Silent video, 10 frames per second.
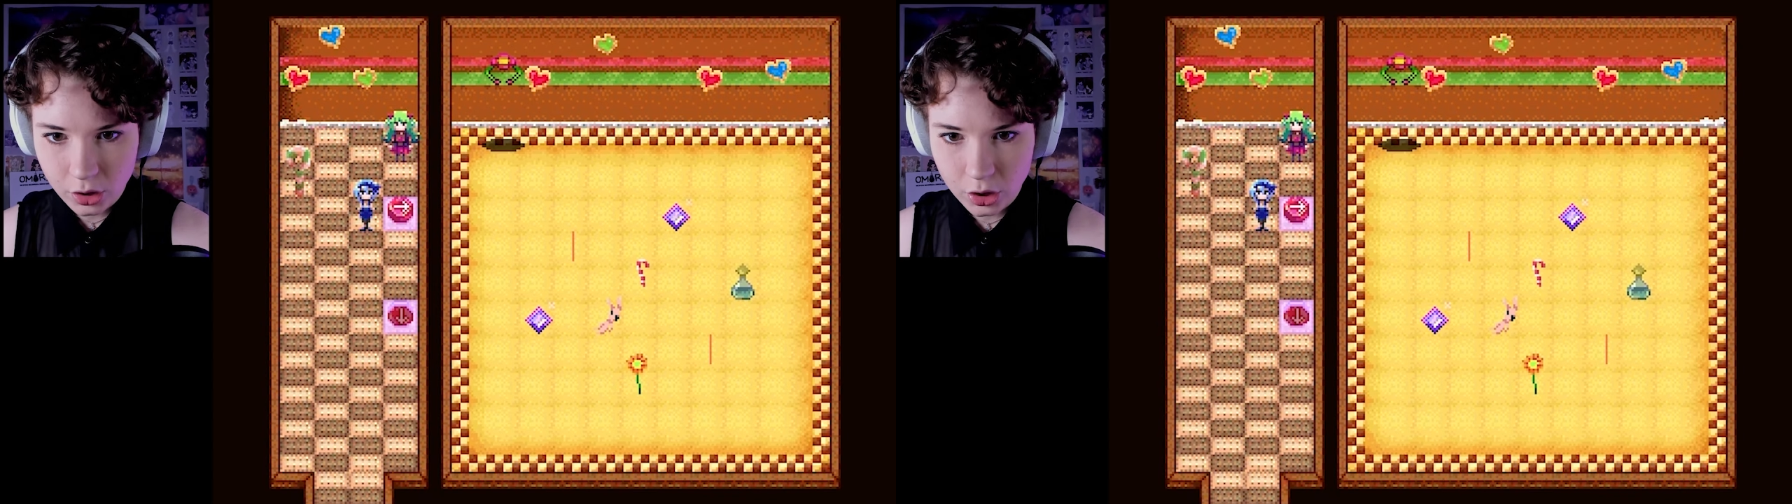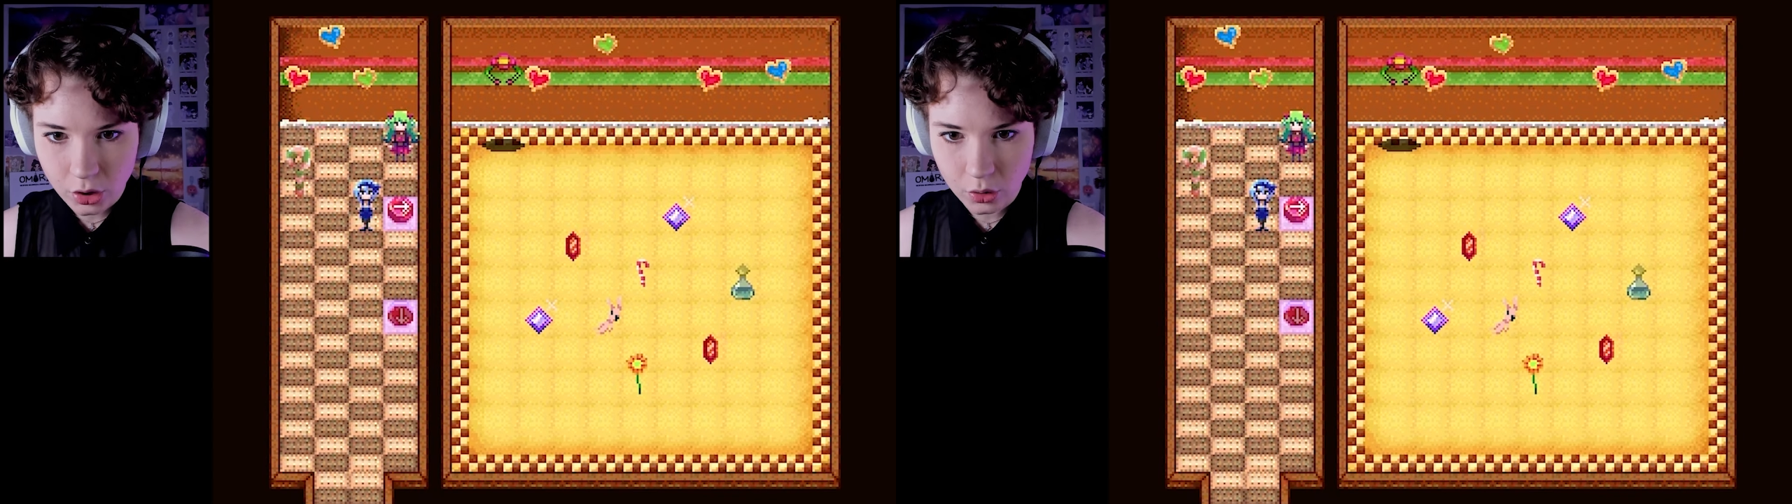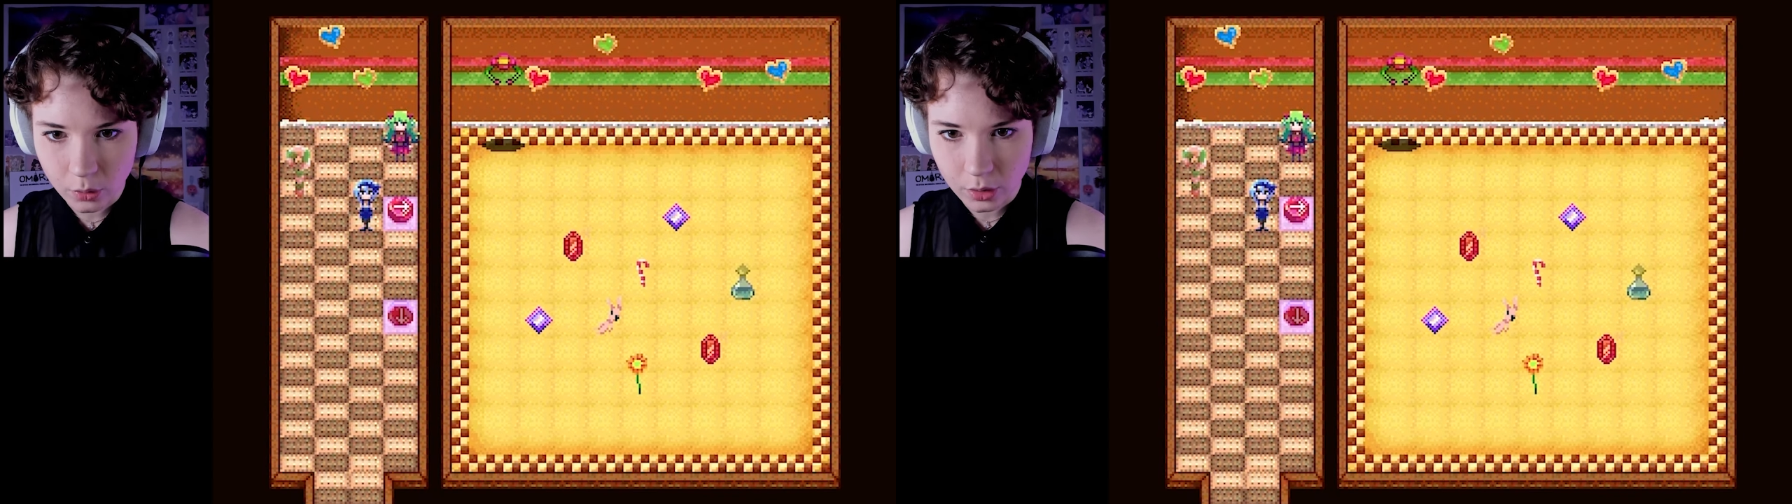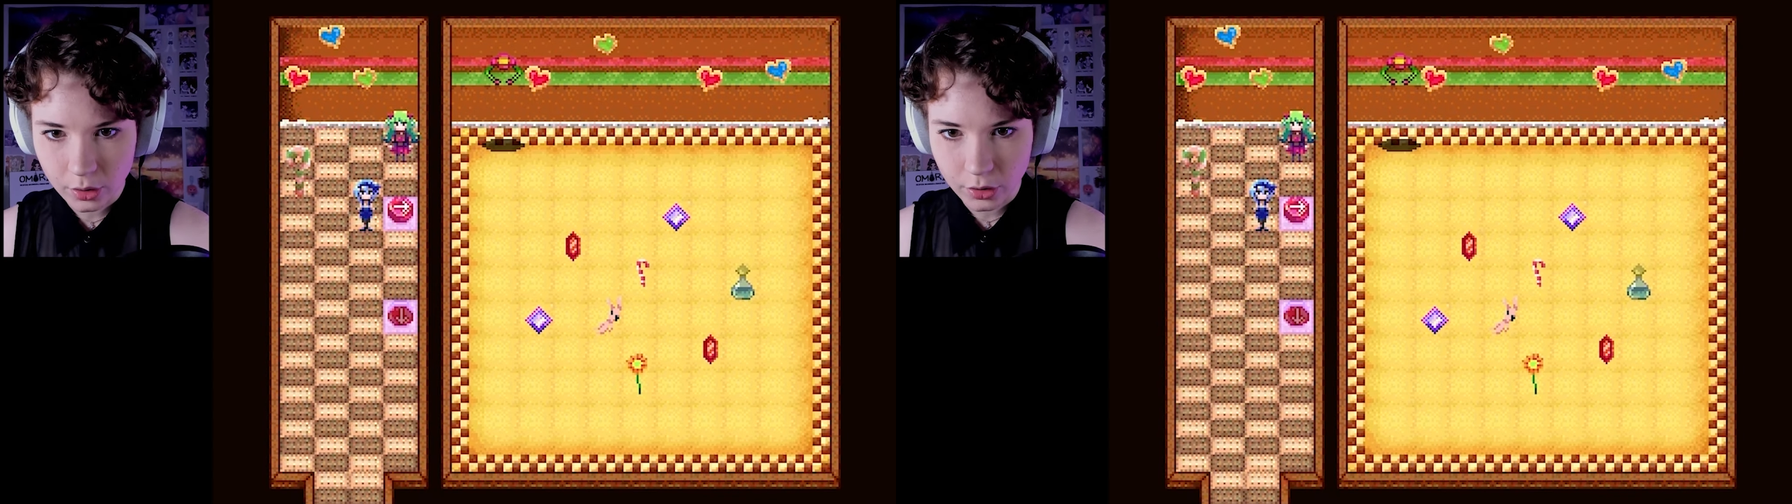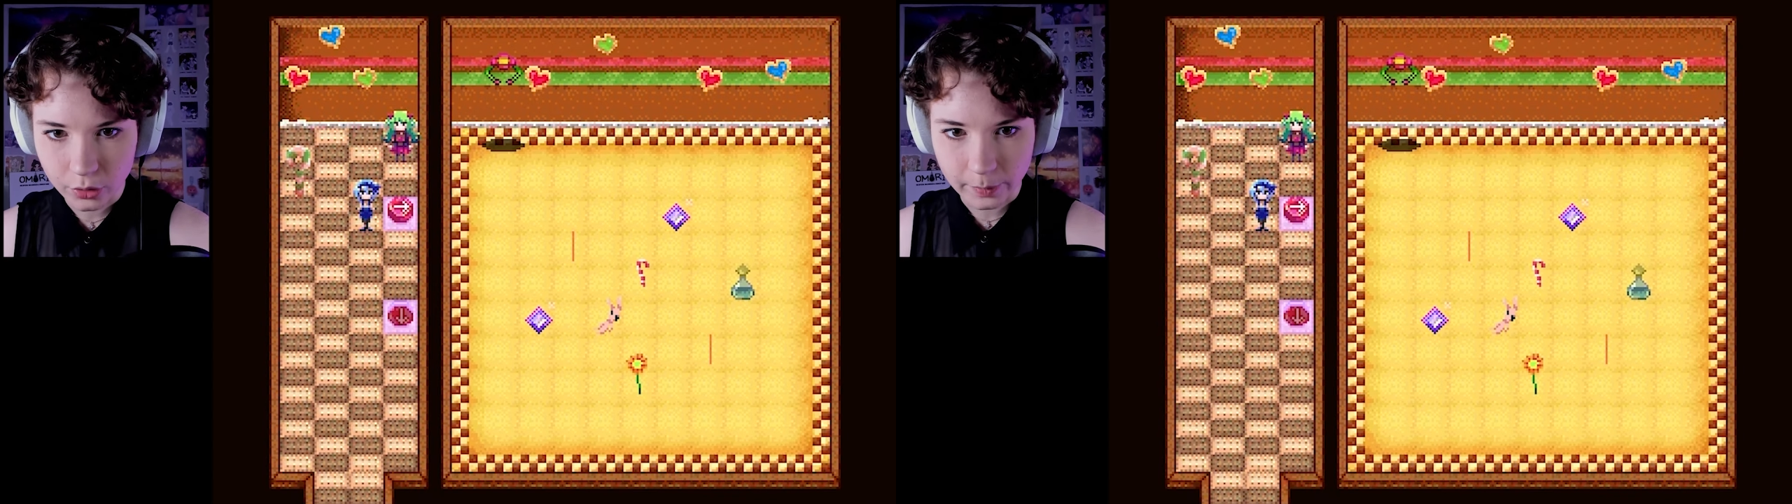2,
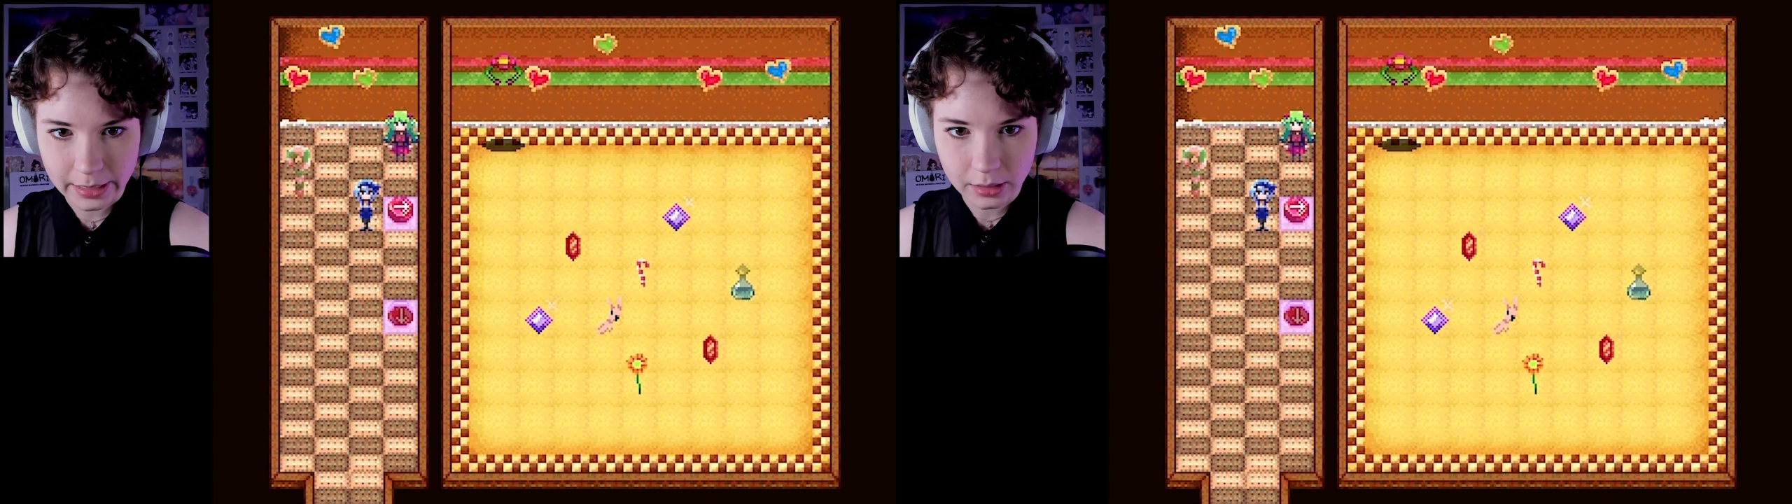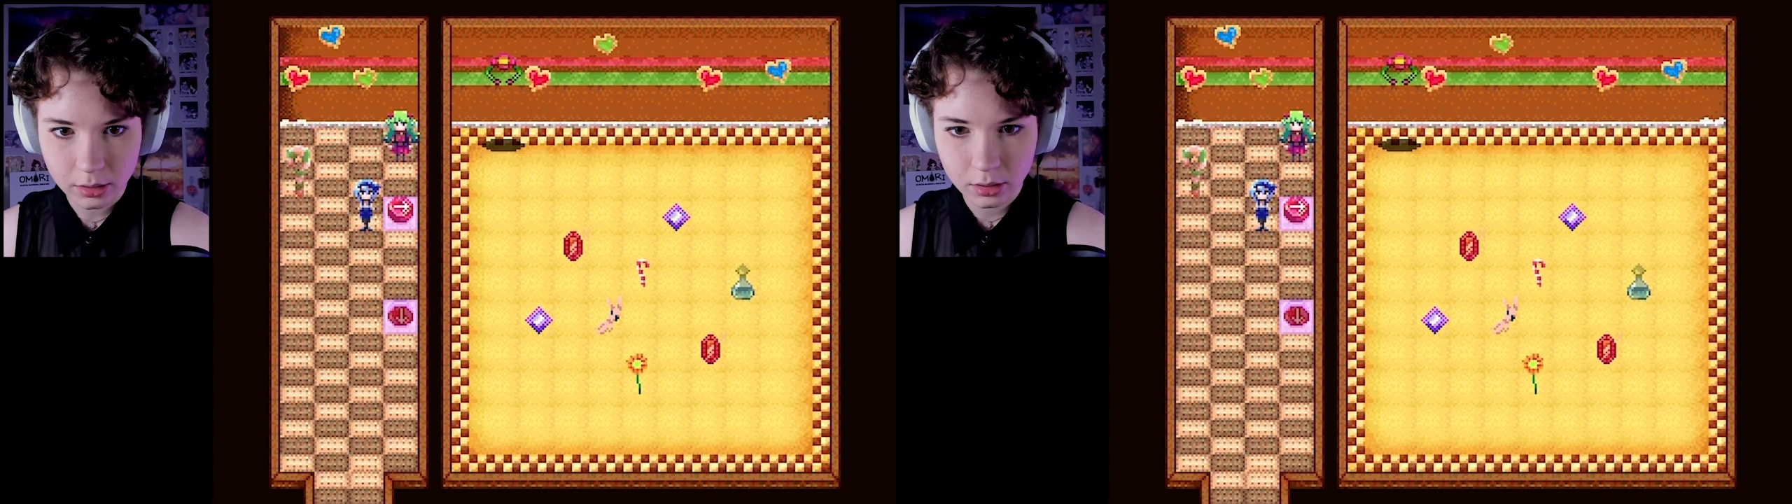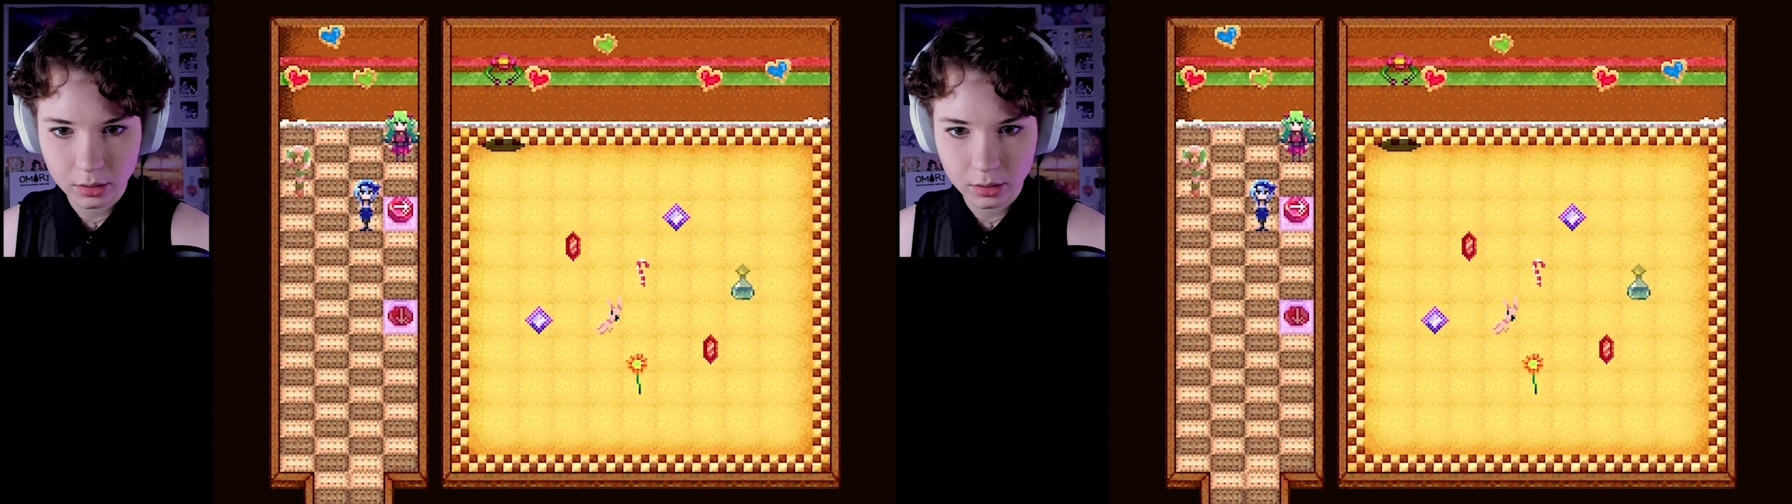3.